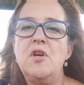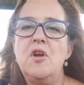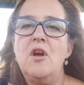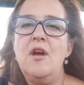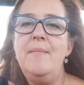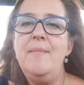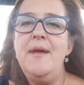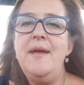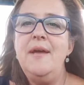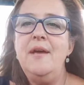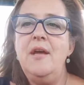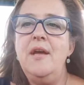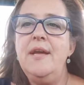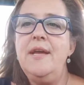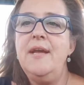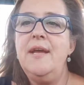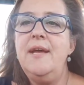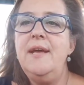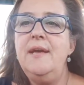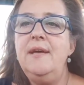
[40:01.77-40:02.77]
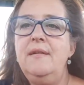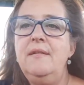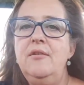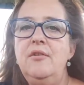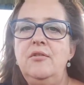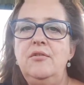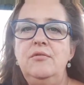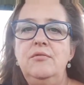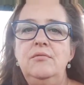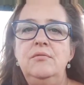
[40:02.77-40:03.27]
Timeout. Okay,
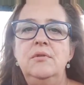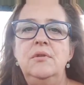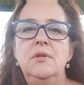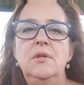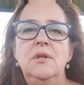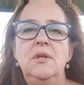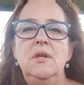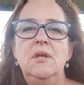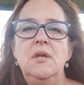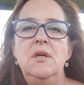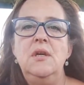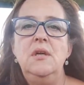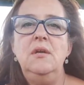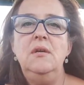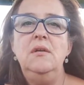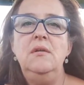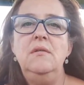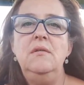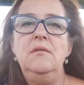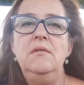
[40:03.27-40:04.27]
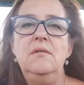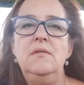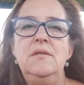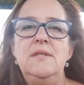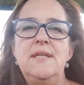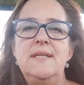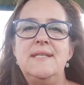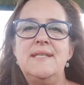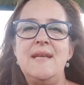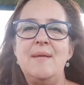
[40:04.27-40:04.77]
cool.
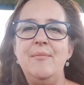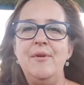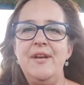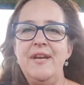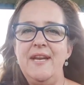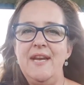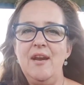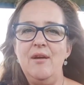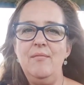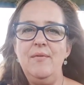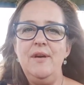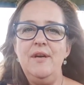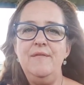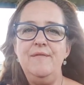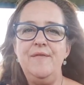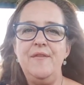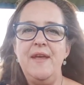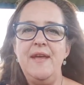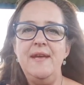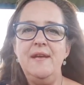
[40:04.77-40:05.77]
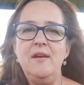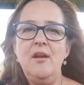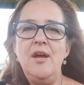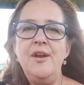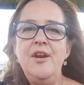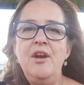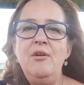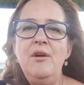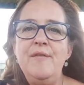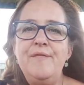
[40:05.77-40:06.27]
Did somebody get rid of that? I
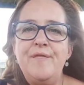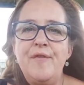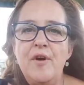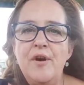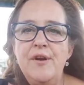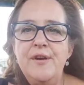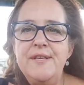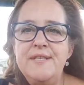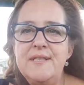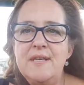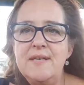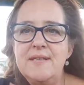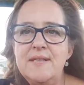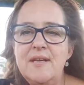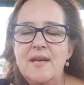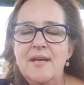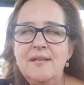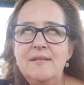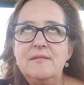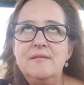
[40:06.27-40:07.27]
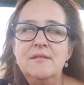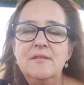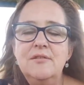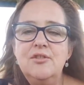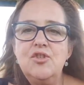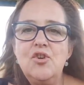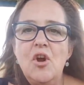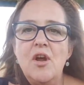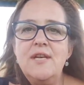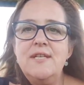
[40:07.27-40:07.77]
know I froze because I
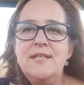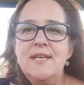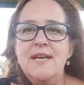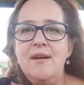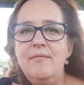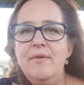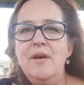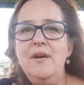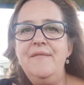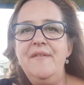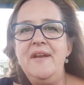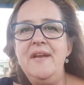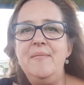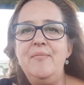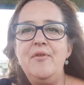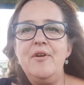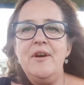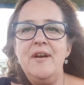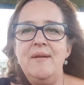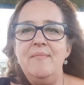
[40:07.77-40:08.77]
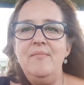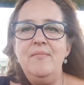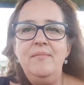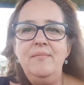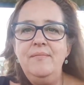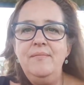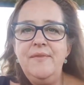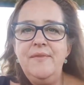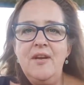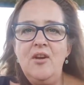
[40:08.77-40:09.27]
tried to get rid of
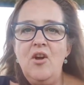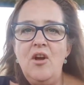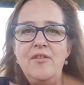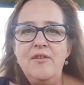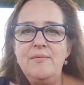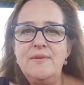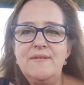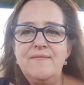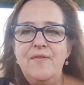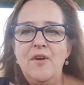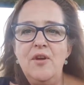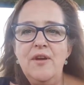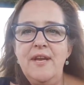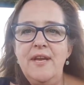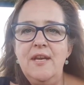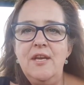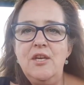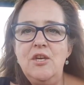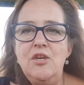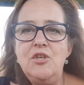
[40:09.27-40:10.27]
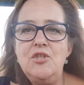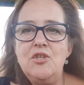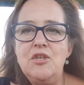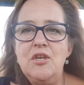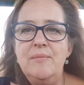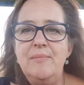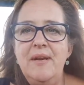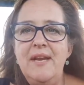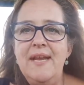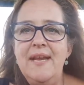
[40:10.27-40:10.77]
Ibrahim, the guy that was flogging a
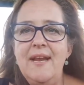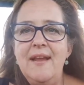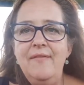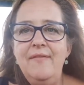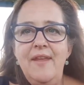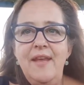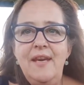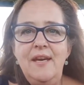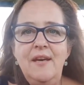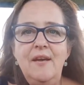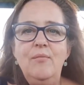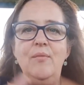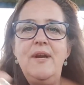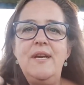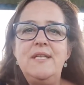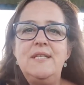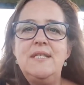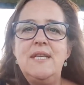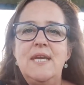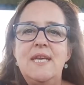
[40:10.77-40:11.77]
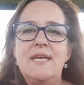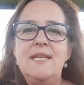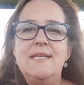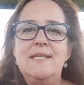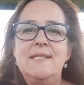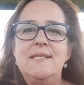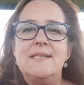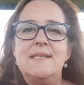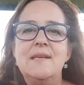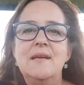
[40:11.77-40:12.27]
YouTube link, and then it went to
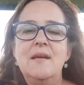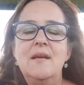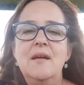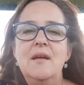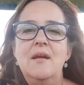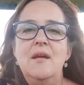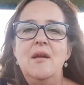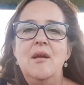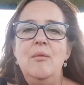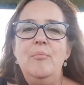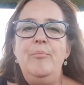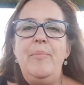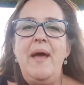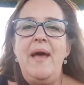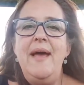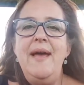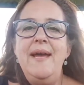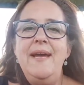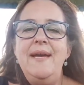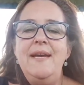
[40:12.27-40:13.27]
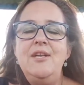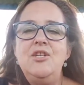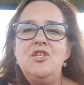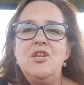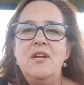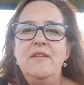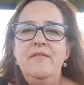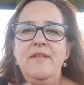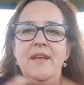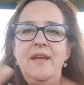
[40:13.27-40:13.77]
his page,
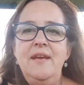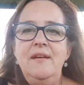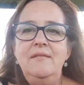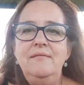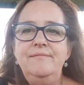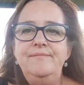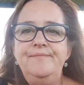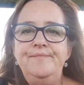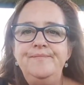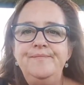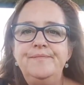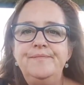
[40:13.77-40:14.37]
and then